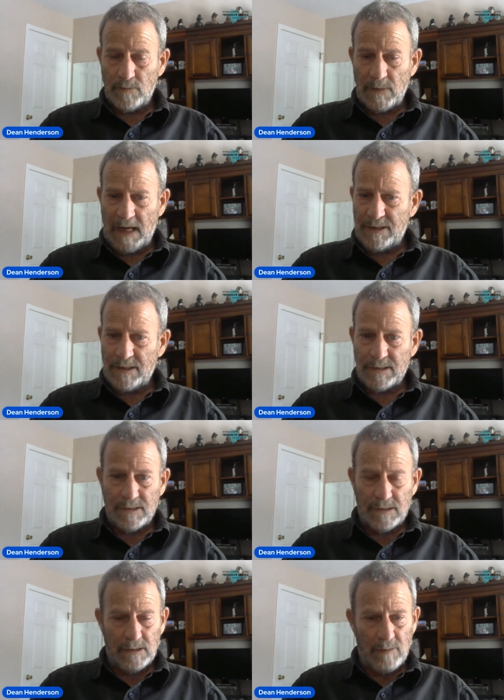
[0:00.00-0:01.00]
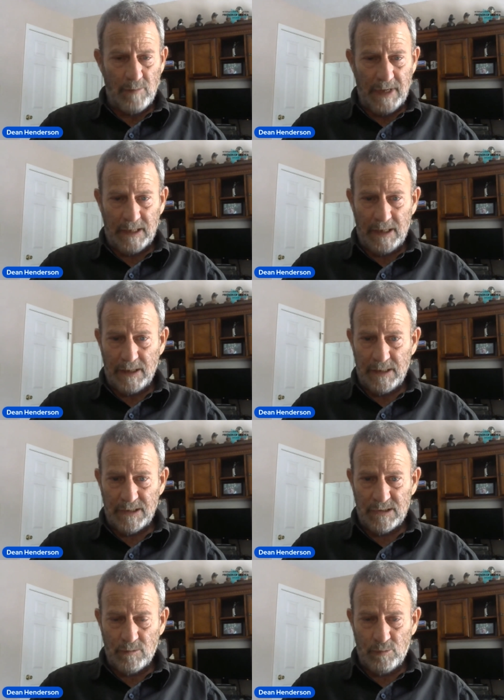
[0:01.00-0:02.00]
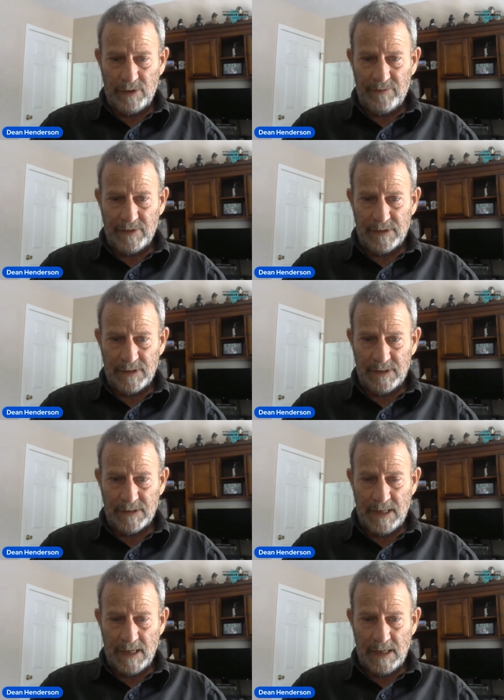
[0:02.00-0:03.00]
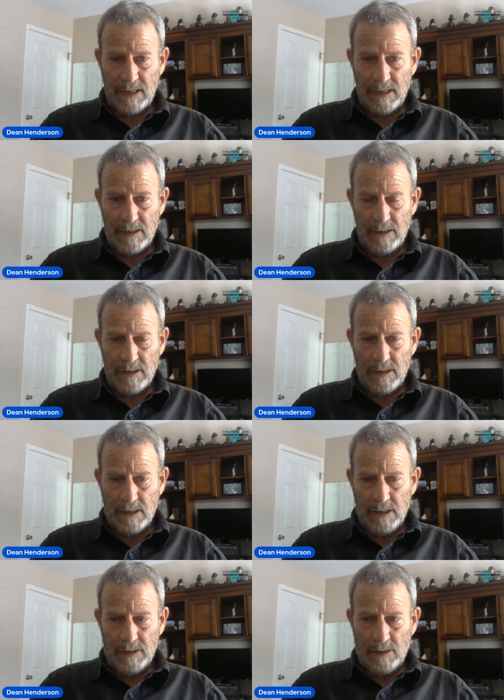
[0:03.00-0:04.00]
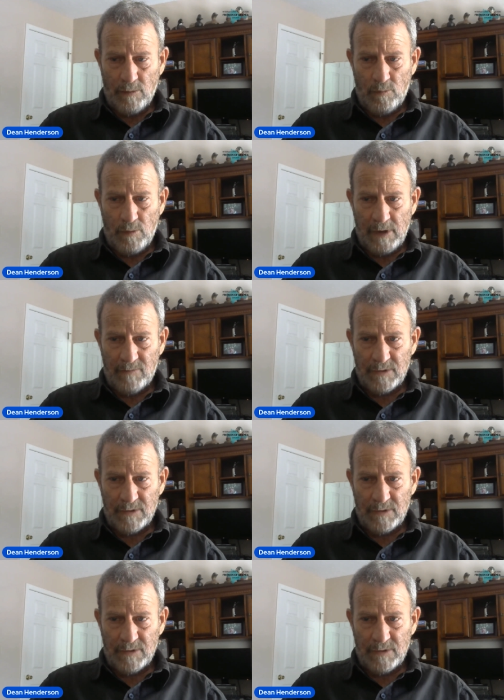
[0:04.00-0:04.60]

I just, in my gut, and I still believe it to this day, that whenever